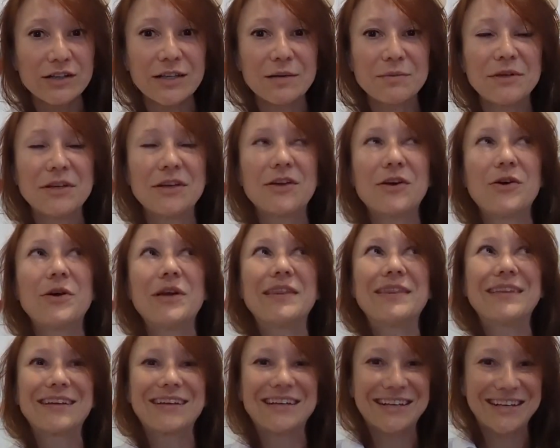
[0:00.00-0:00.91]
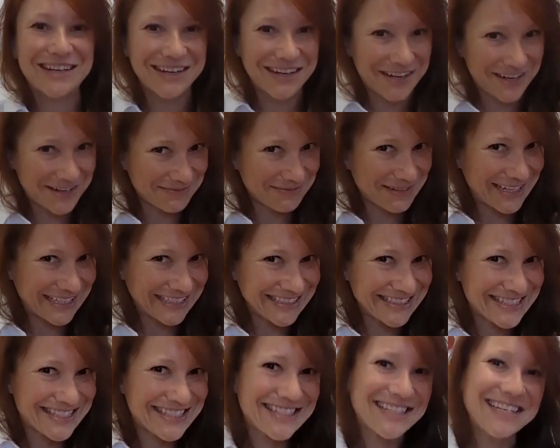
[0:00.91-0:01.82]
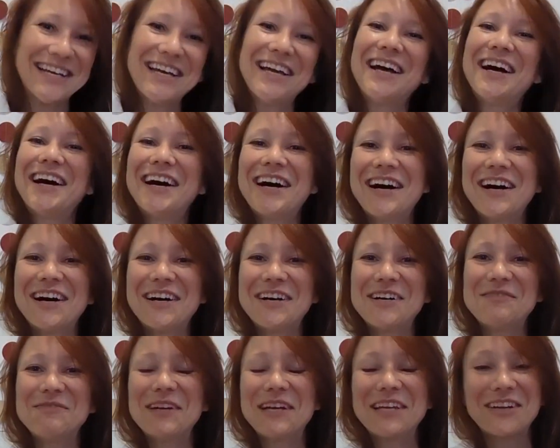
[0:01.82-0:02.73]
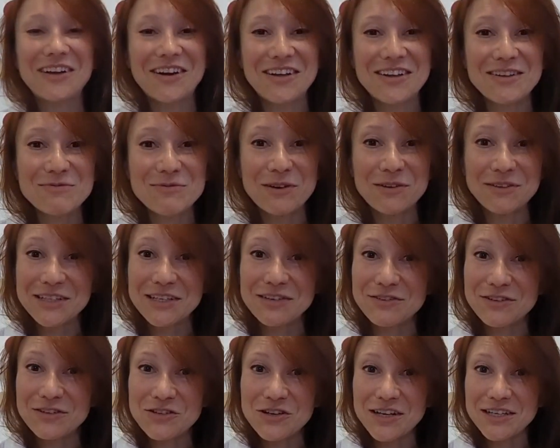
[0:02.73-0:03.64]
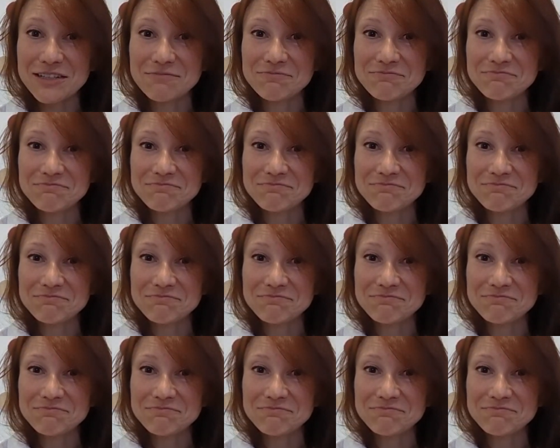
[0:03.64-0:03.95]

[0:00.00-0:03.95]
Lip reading: Let me know in the comments, and I'll probably give it a try.